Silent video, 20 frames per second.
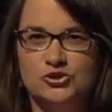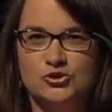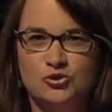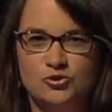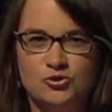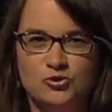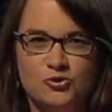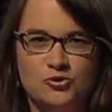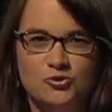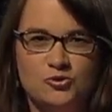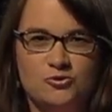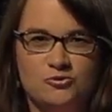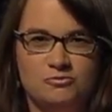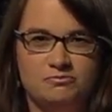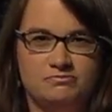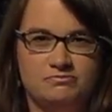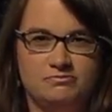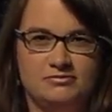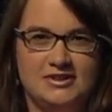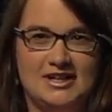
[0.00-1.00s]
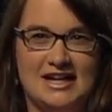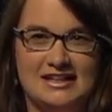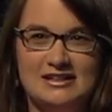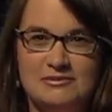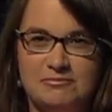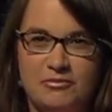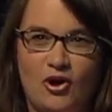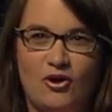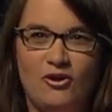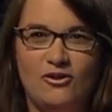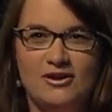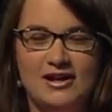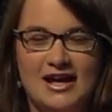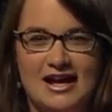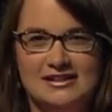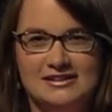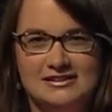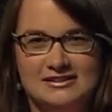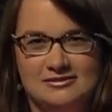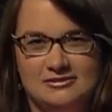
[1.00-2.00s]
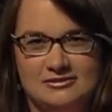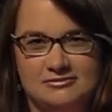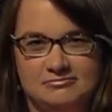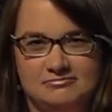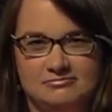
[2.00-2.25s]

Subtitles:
to get a ball and